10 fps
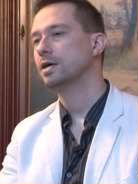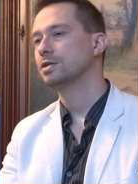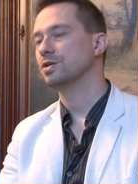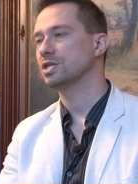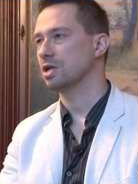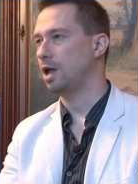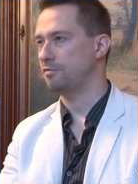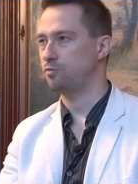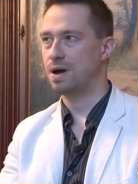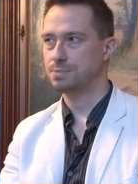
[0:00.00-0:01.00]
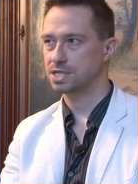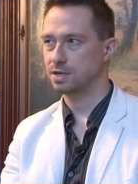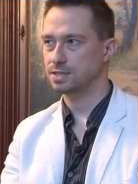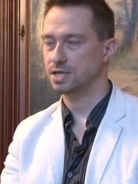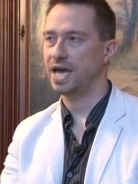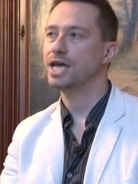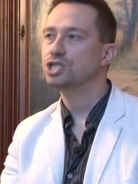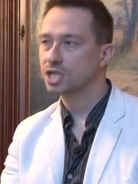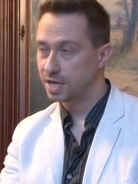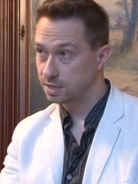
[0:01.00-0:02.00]
So there's a lot of websites that are
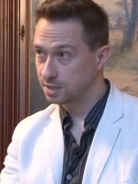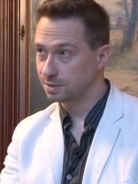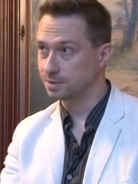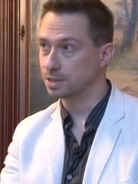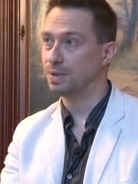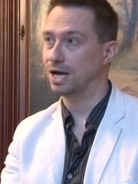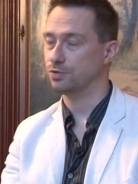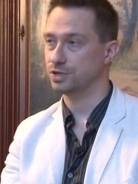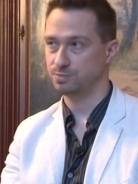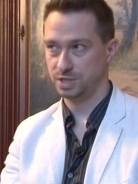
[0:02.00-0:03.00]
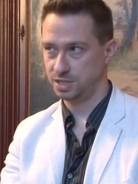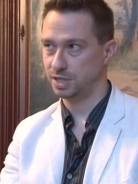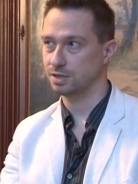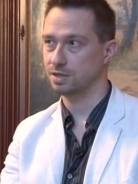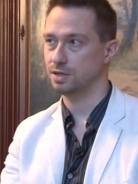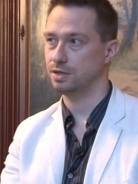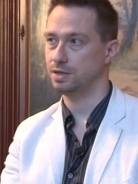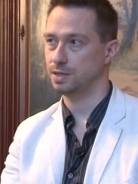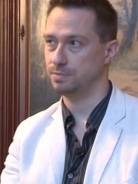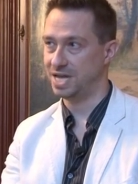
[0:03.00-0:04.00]
educating about this particular
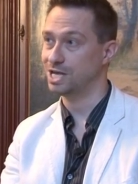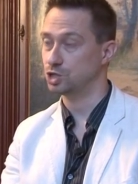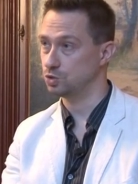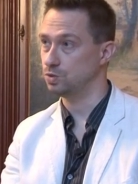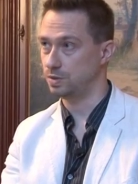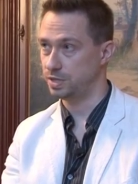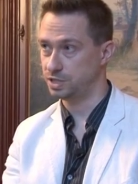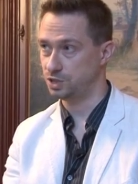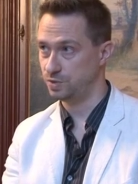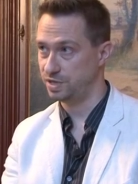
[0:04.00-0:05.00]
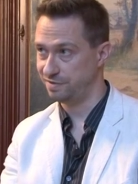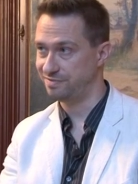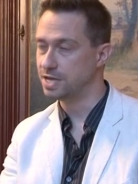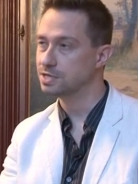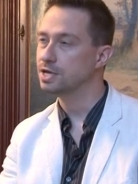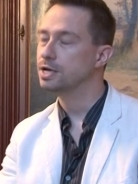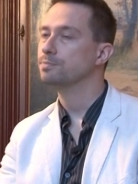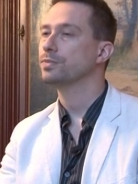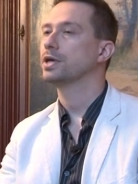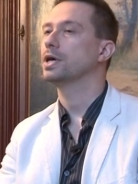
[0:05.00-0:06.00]
um, national history event
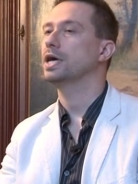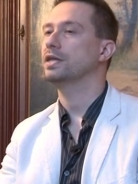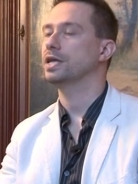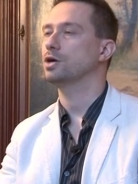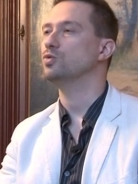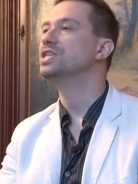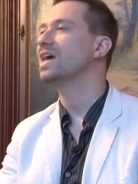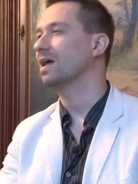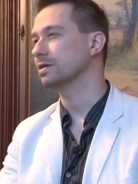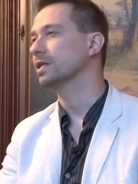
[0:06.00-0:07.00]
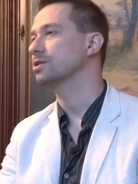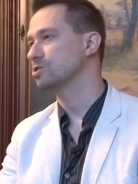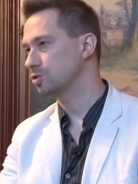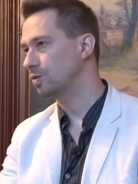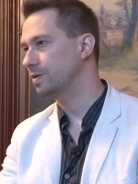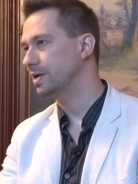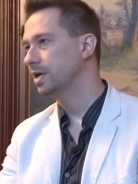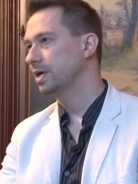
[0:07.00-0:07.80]
uh, and that are retelling that story.